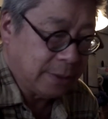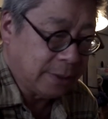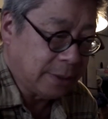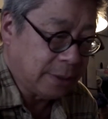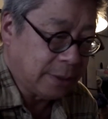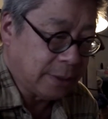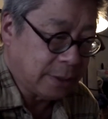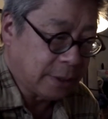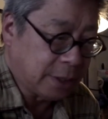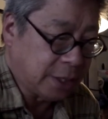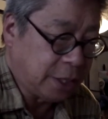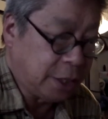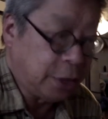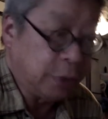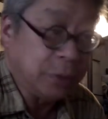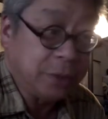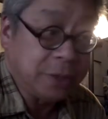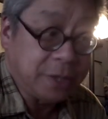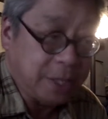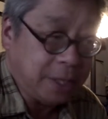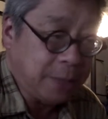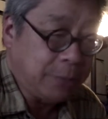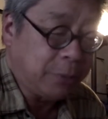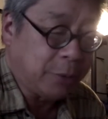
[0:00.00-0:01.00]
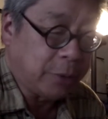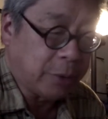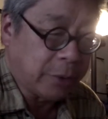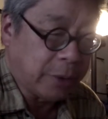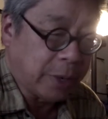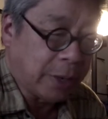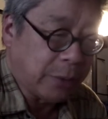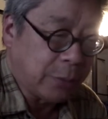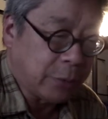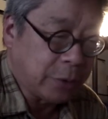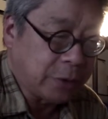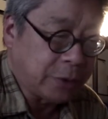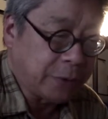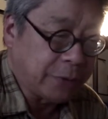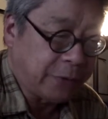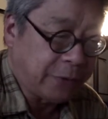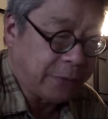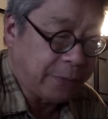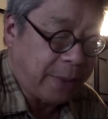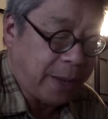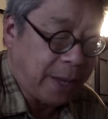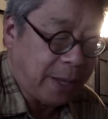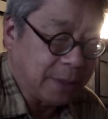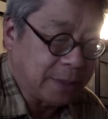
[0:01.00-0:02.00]
the QC program, which is
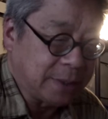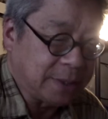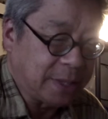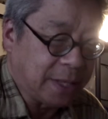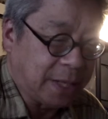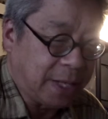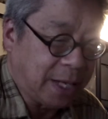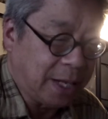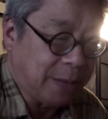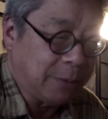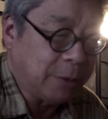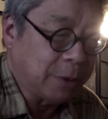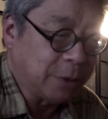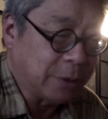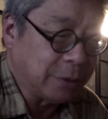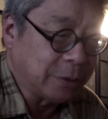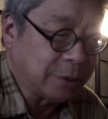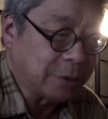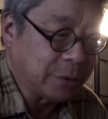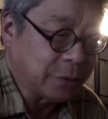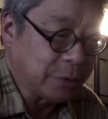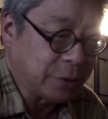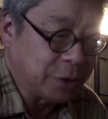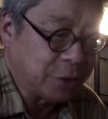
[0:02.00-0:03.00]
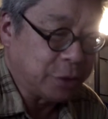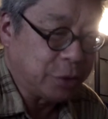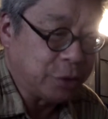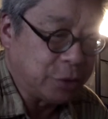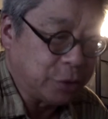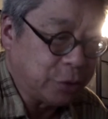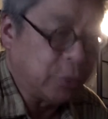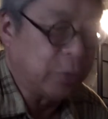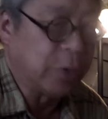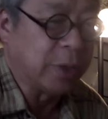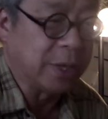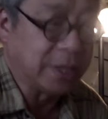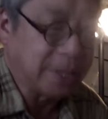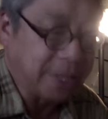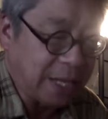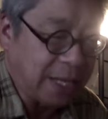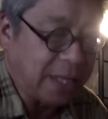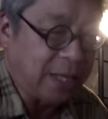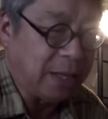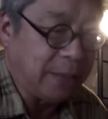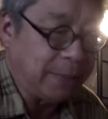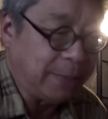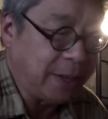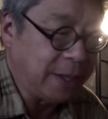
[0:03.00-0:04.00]
for balancing chemicals, which you do on a
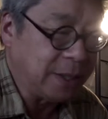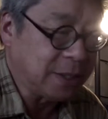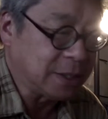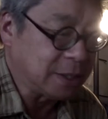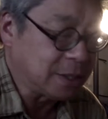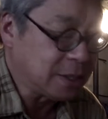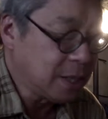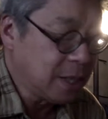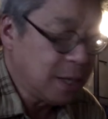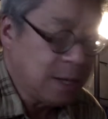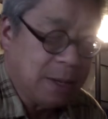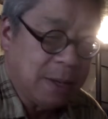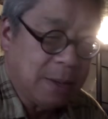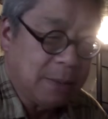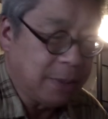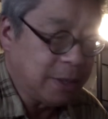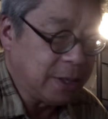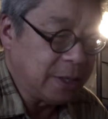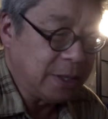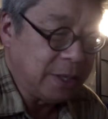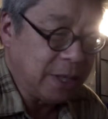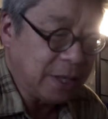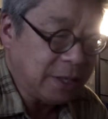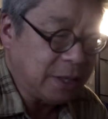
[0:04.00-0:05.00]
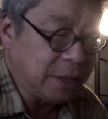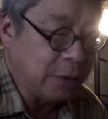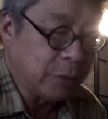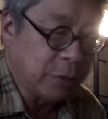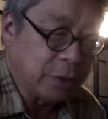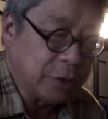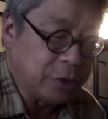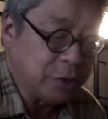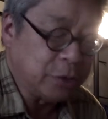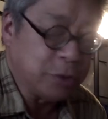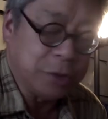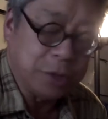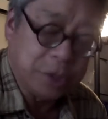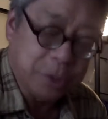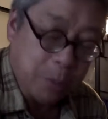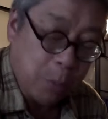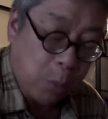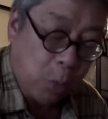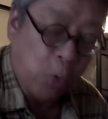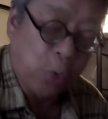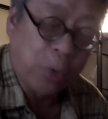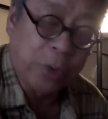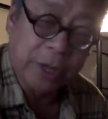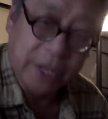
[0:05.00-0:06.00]
daily basis, but nothing was used
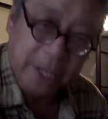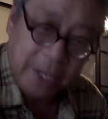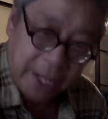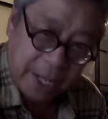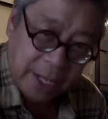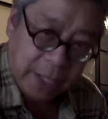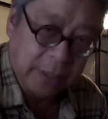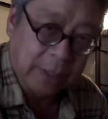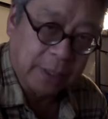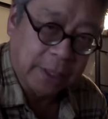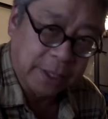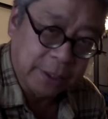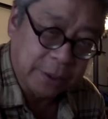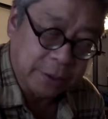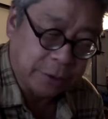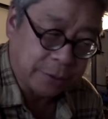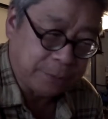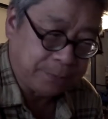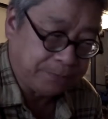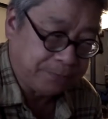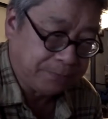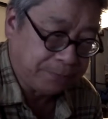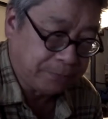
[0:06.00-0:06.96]
more than the analyzer